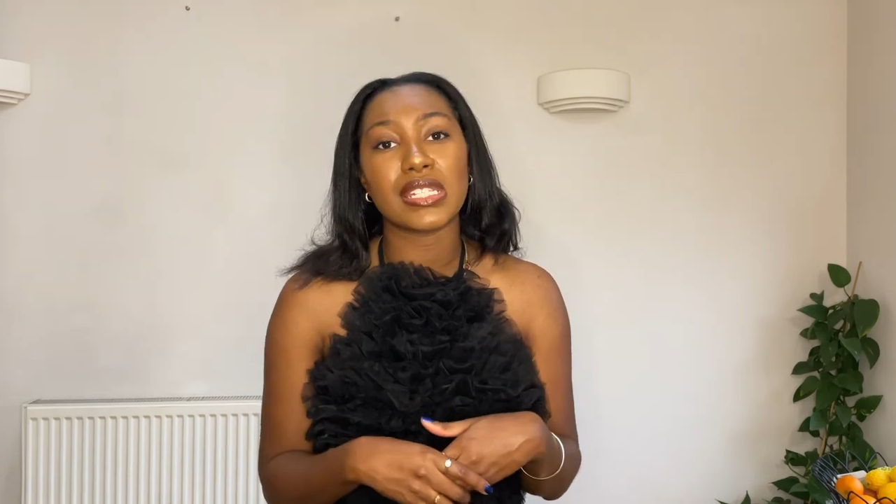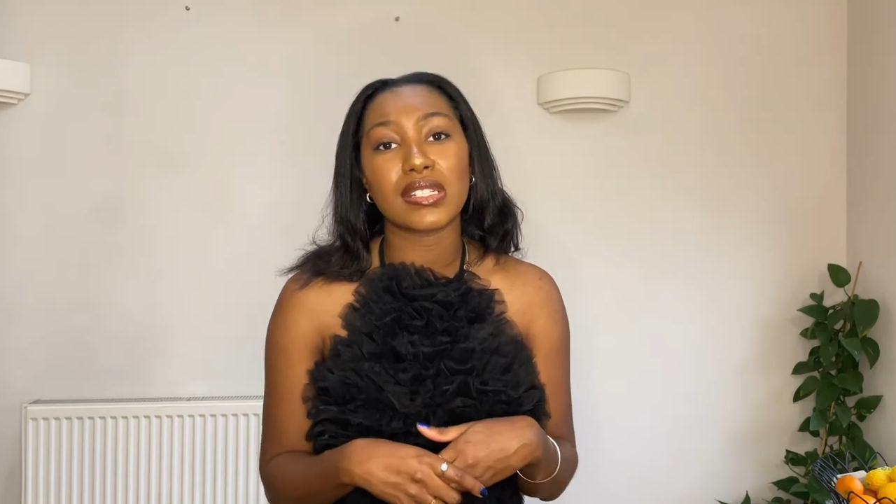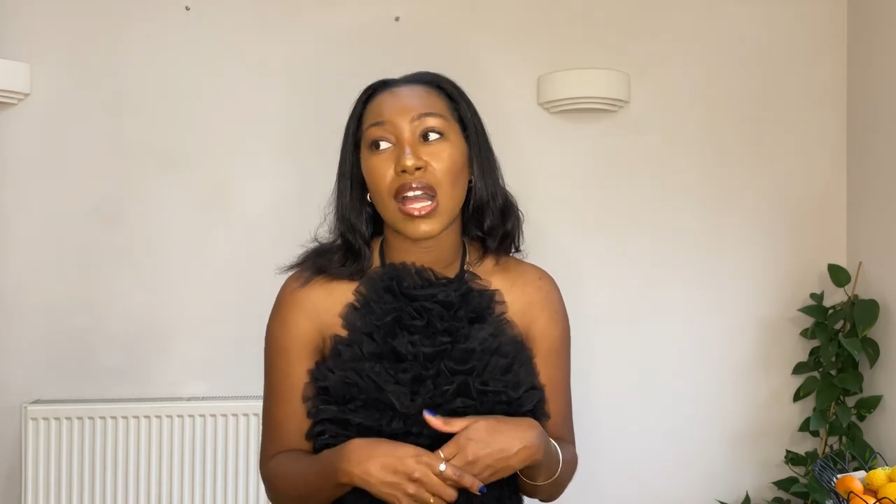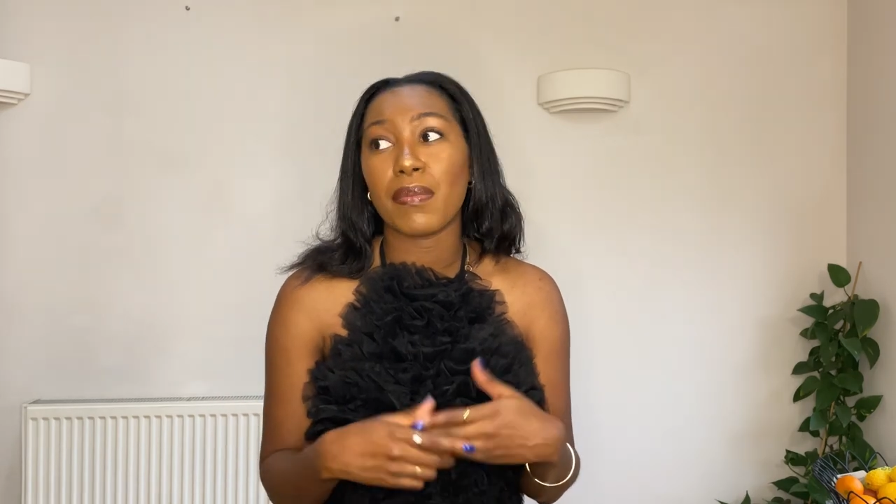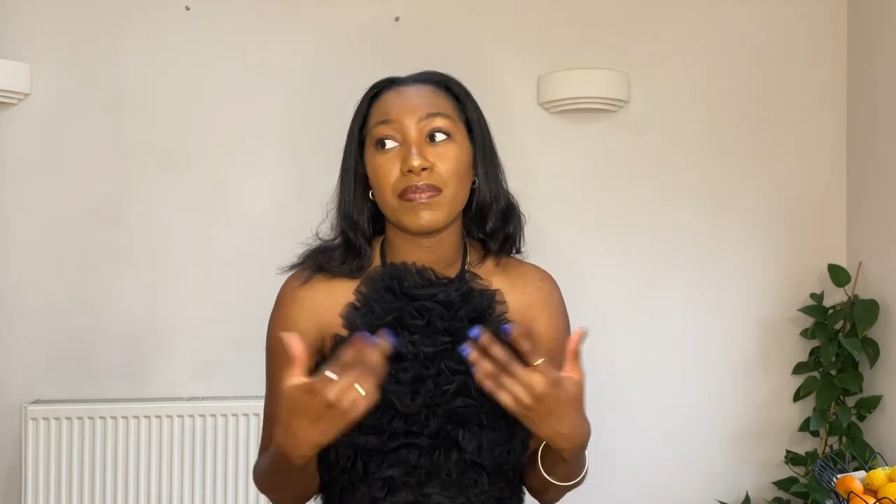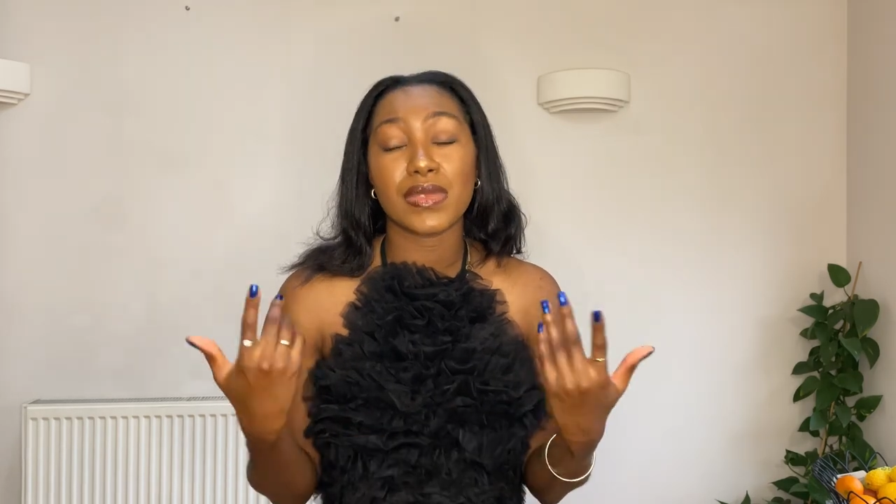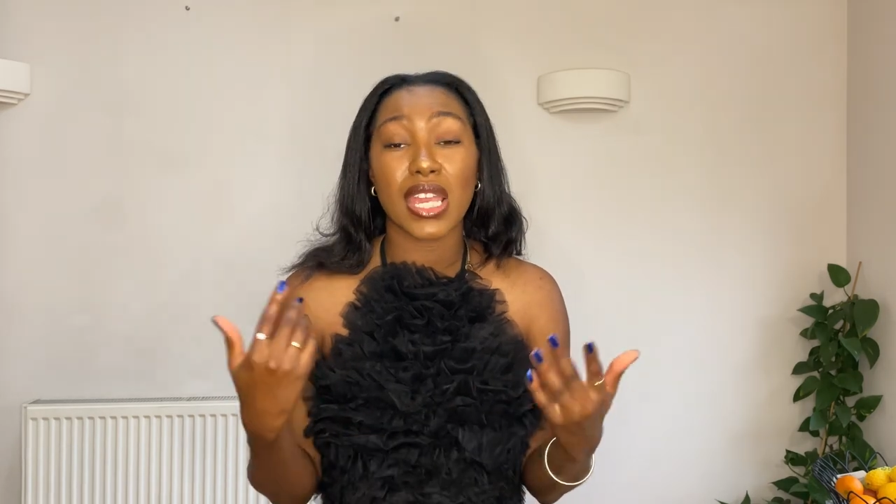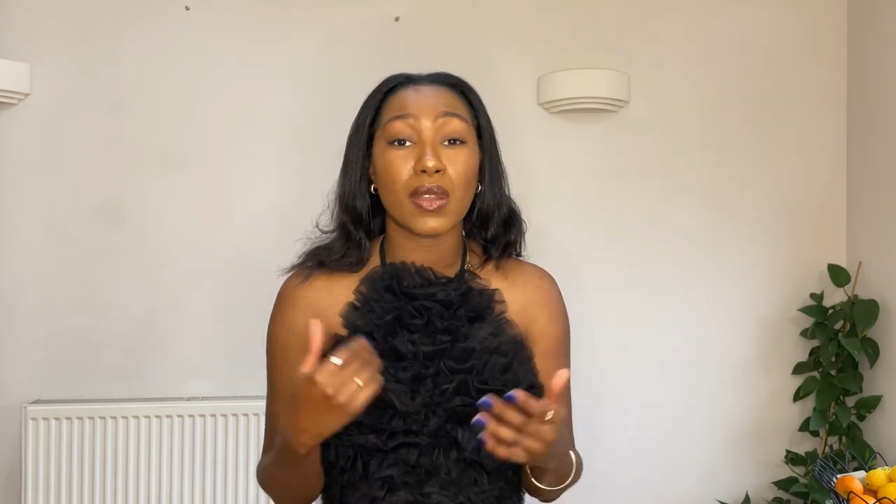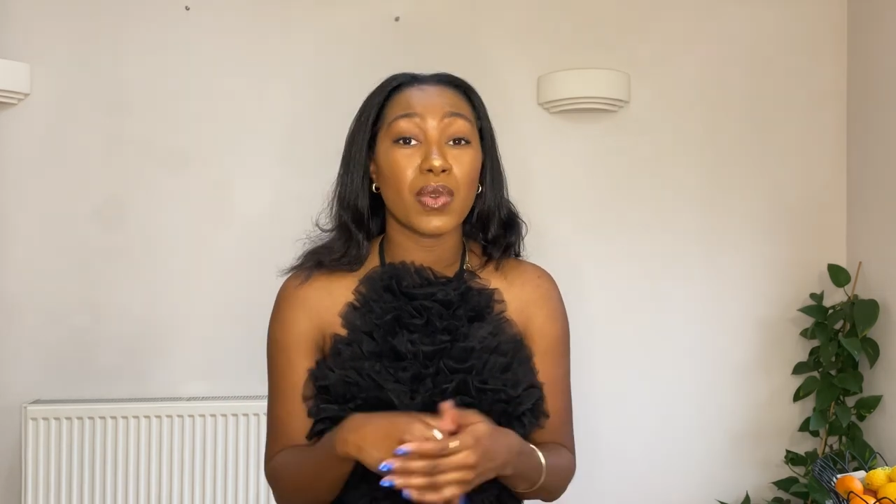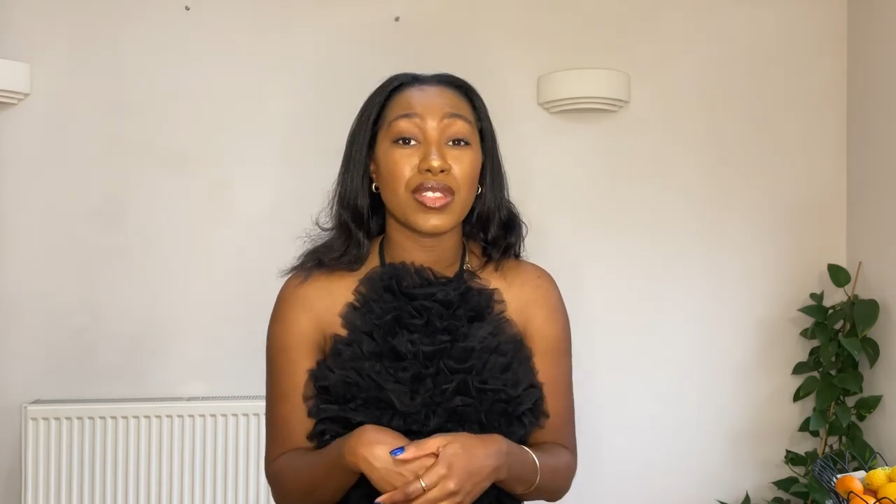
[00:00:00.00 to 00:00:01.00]
to um,
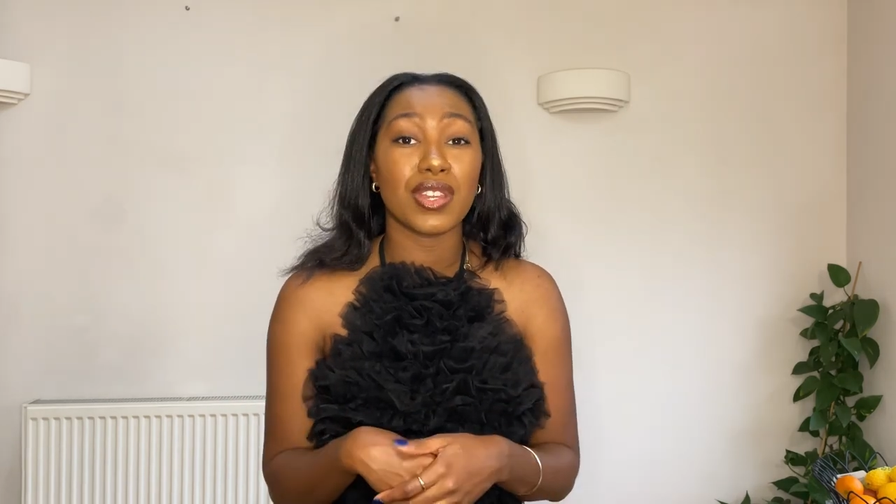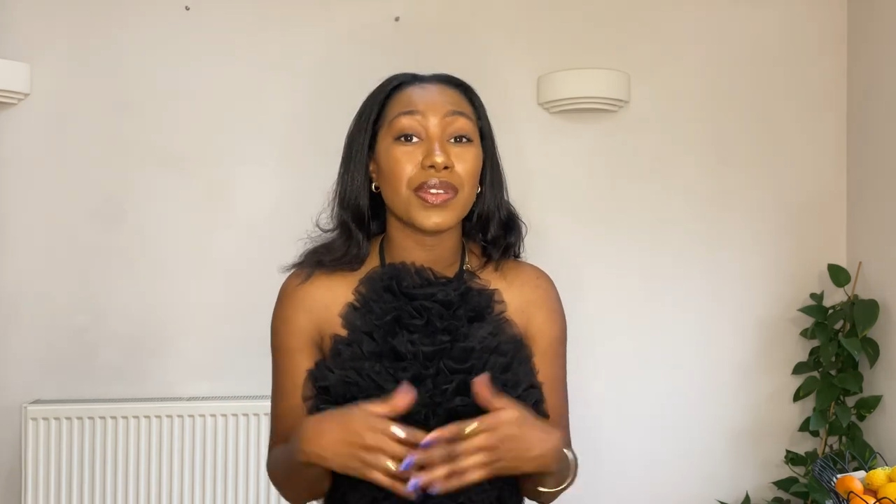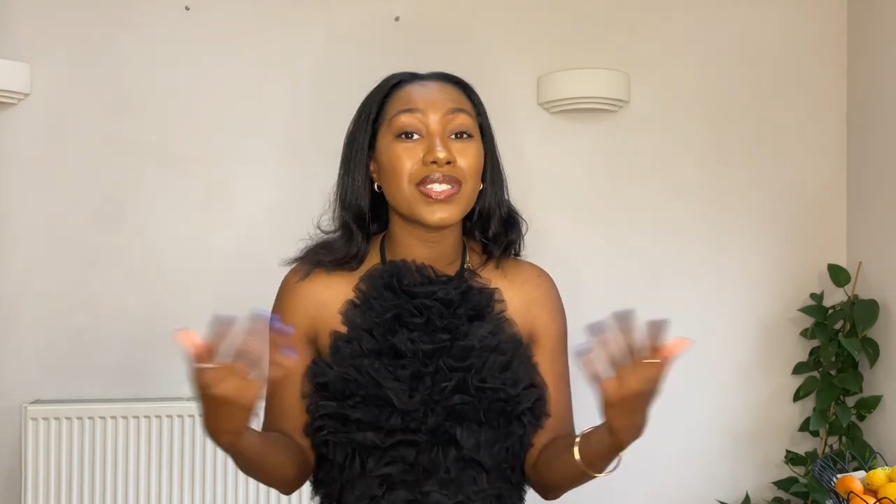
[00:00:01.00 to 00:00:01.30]
take with you.